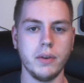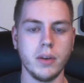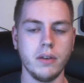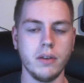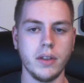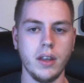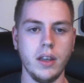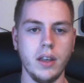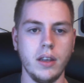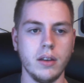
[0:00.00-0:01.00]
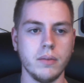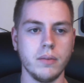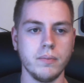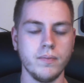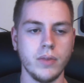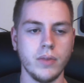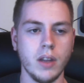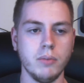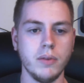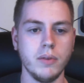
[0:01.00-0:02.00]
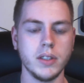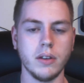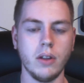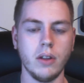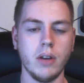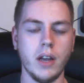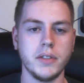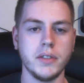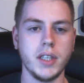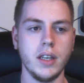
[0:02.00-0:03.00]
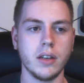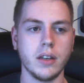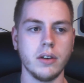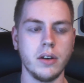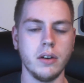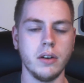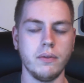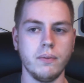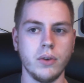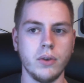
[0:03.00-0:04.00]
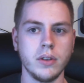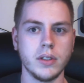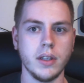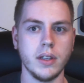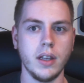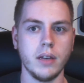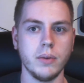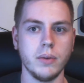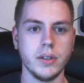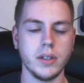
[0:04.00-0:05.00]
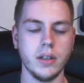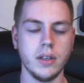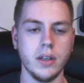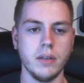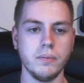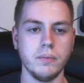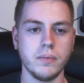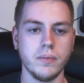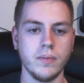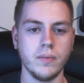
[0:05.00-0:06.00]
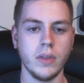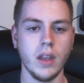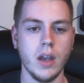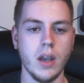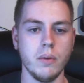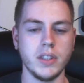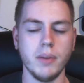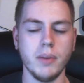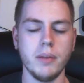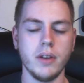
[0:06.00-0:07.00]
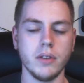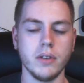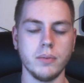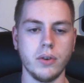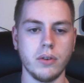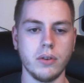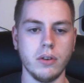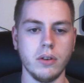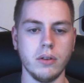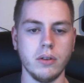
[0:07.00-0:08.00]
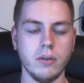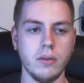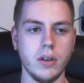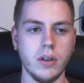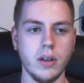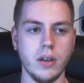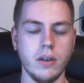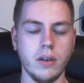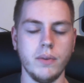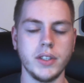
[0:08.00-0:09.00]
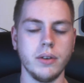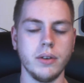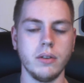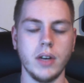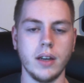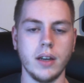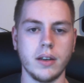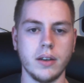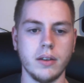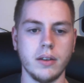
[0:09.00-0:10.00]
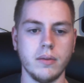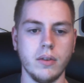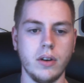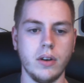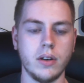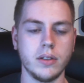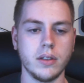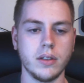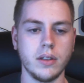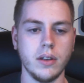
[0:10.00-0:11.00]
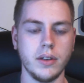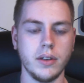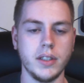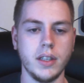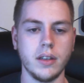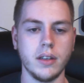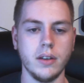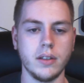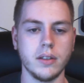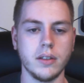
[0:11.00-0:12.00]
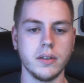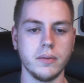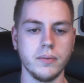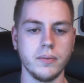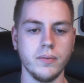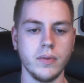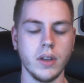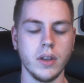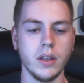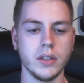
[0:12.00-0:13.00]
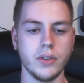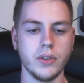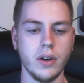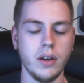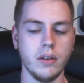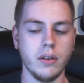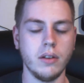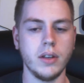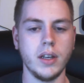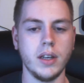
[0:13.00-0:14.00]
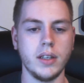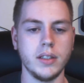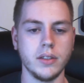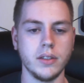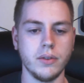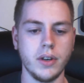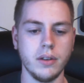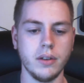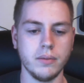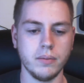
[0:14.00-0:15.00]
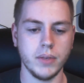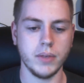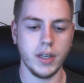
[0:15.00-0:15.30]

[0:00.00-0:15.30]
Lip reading: with the movies, although I have seen Garden of Words, I think it was, which in my opinion was more visual, like artistic, not storyline, although it had decent story. But yeah,